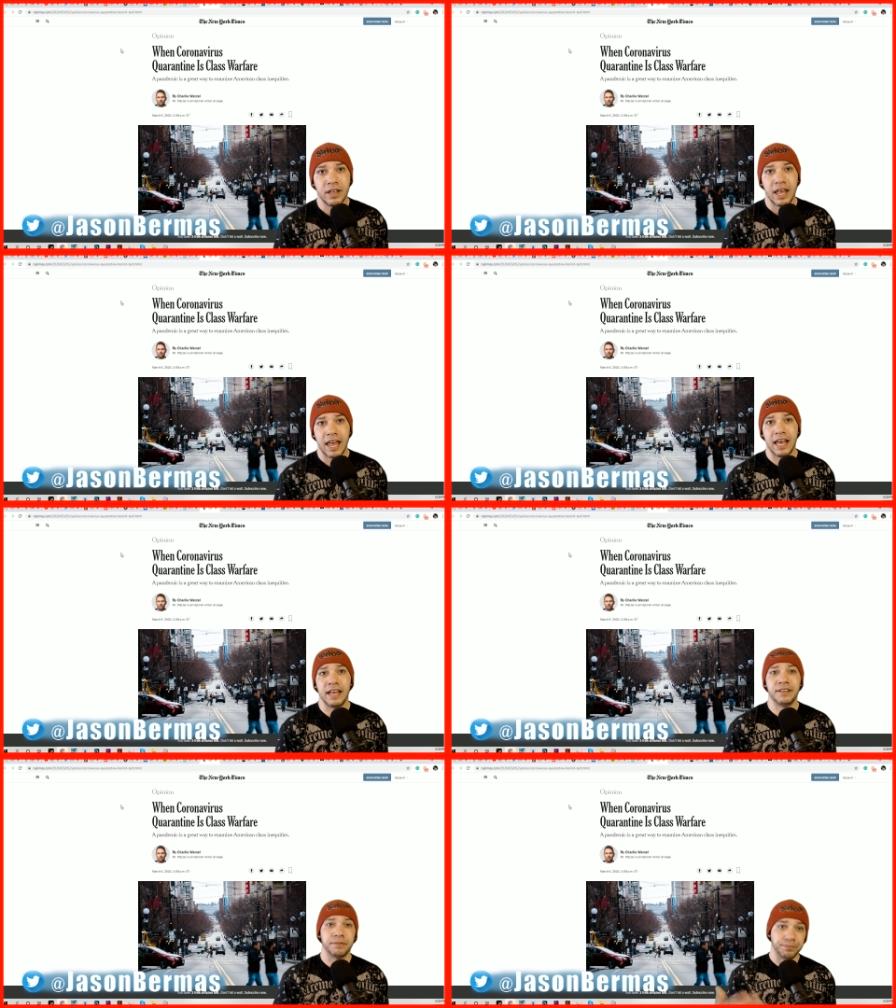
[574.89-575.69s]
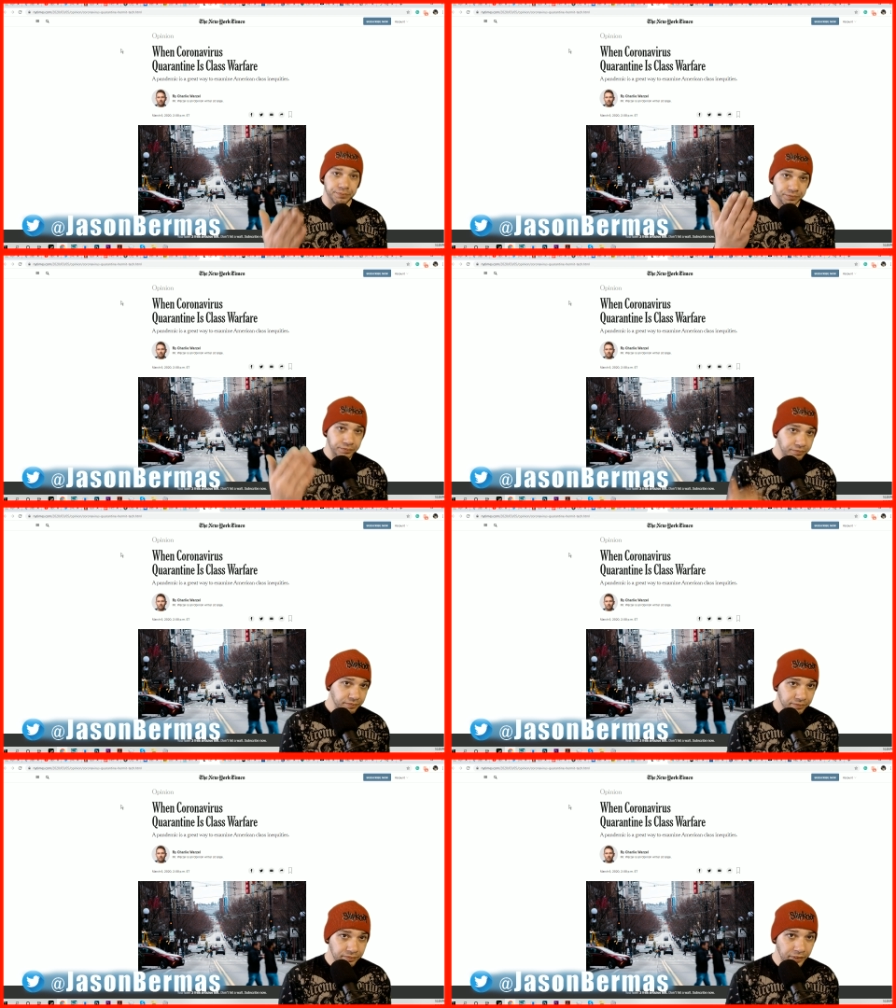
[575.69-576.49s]
And
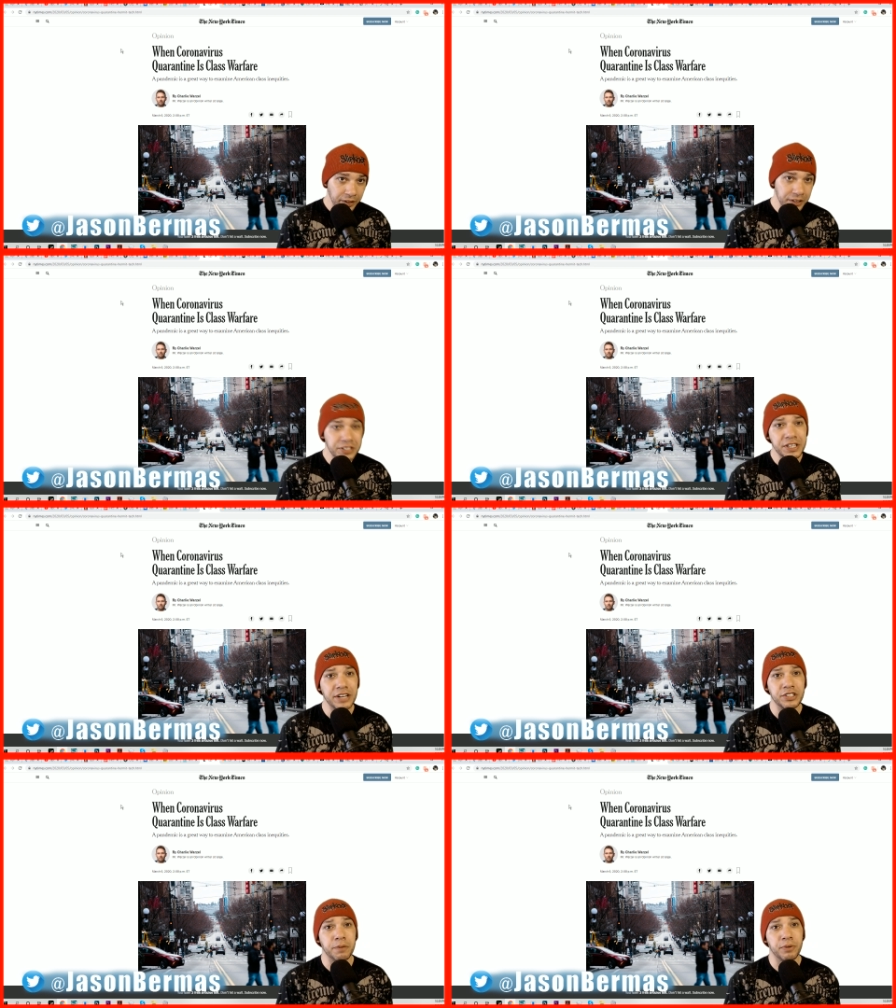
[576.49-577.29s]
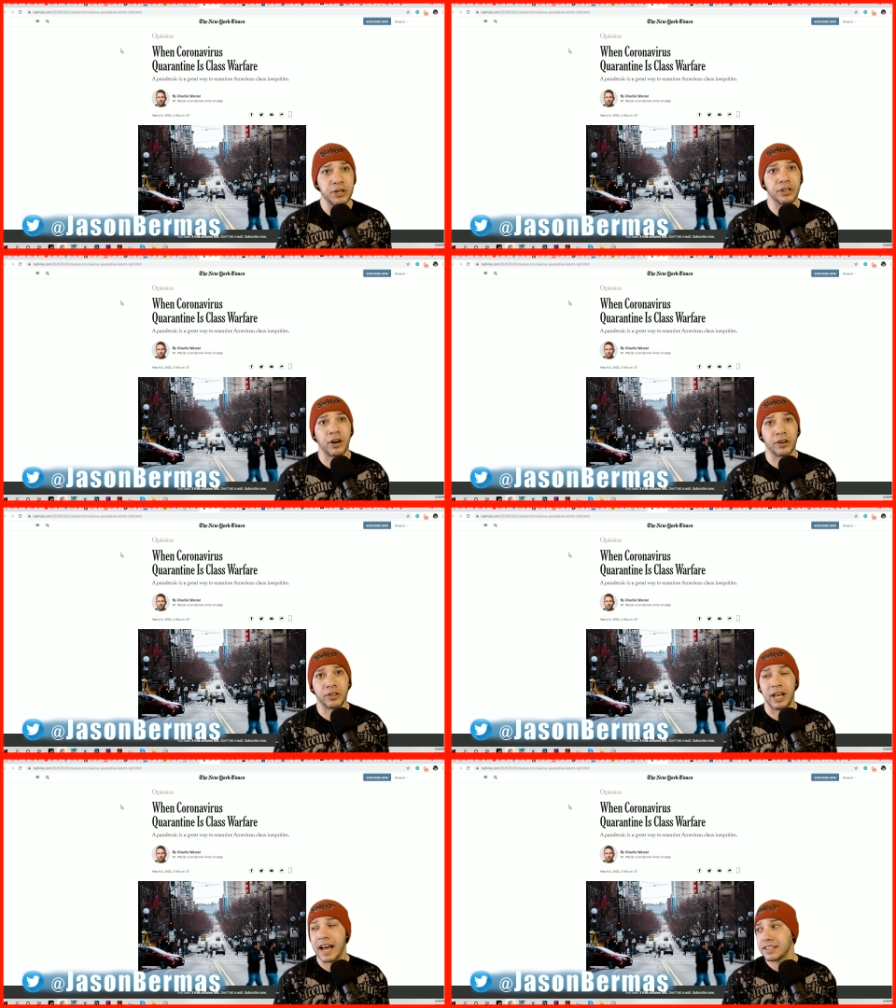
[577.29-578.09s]
this is actually a pretty good article
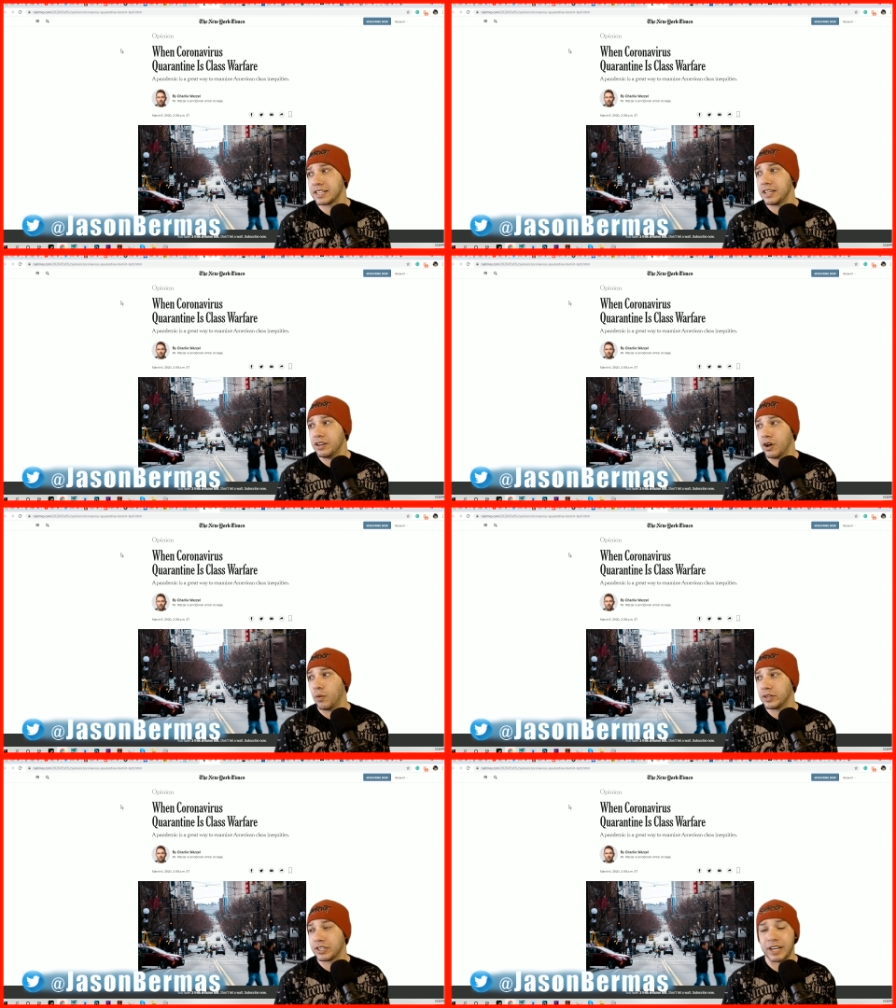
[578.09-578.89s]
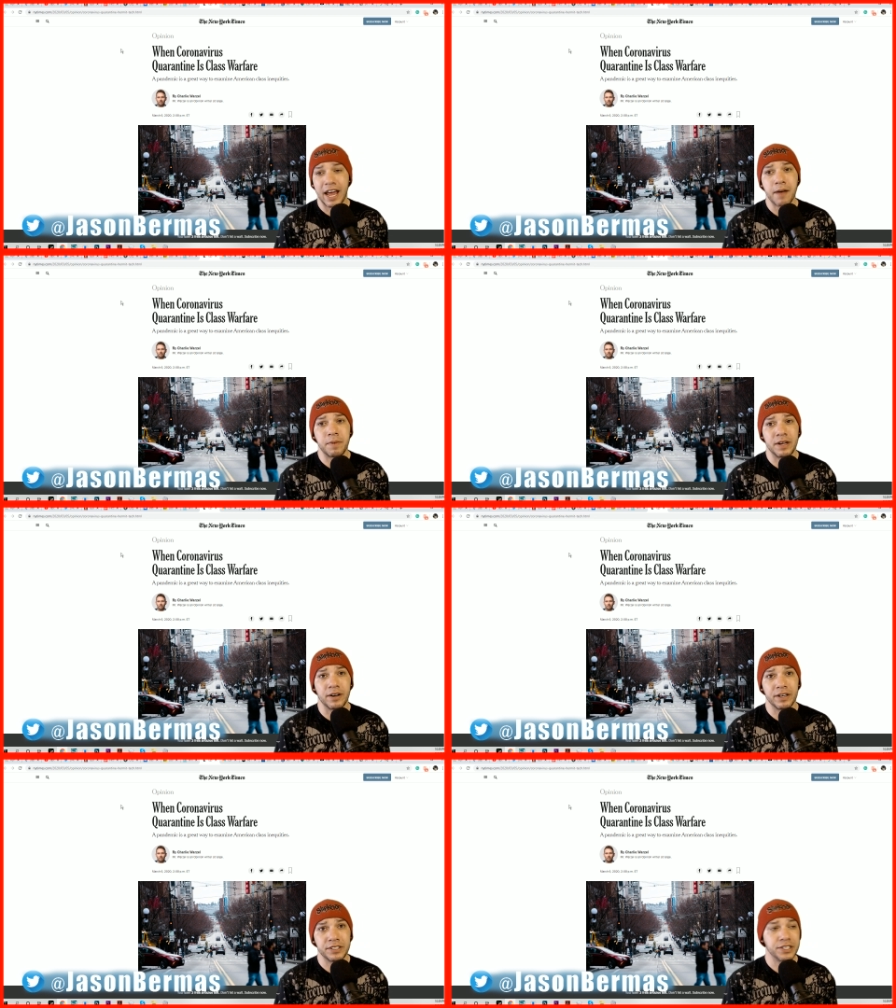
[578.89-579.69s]
asking, what's going to happen here?
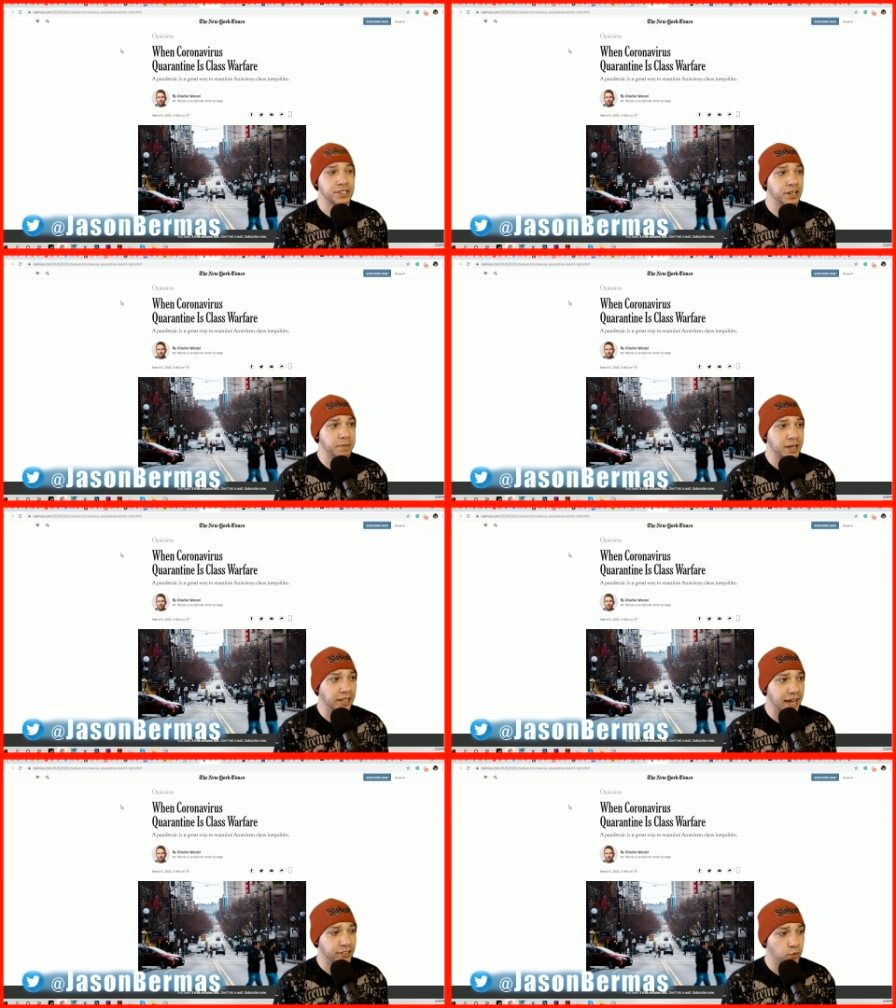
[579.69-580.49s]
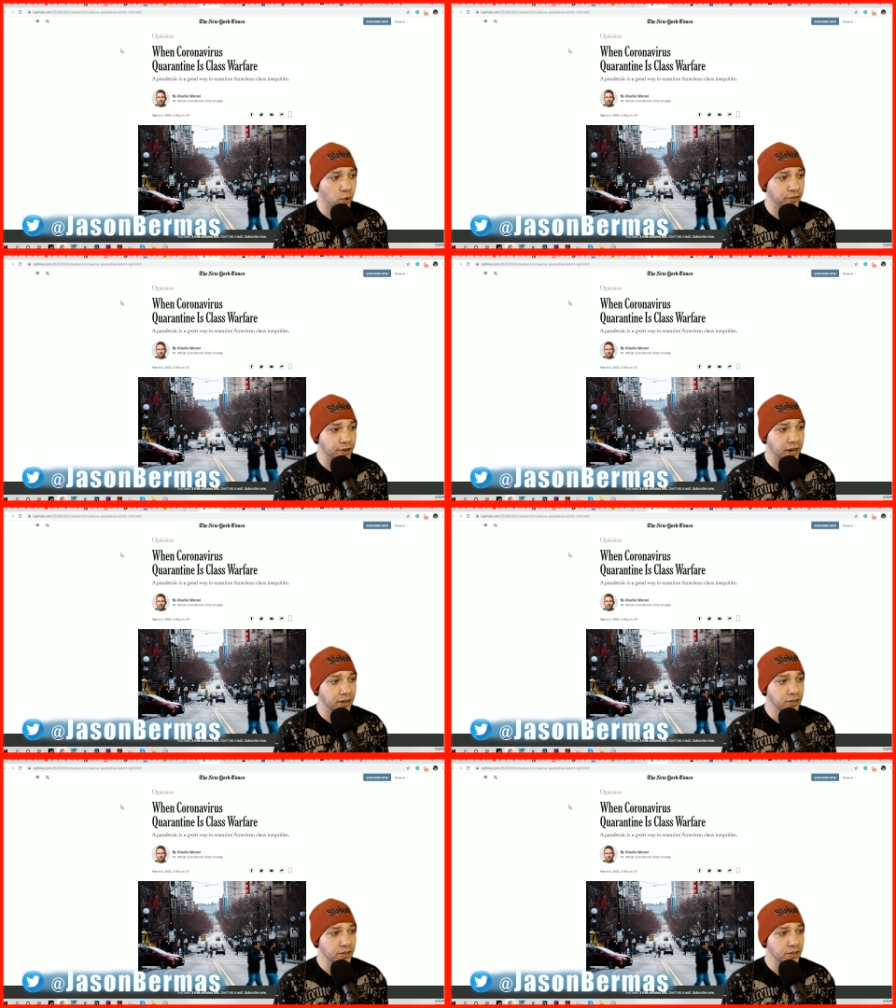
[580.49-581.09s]
Is this going to be class warfare?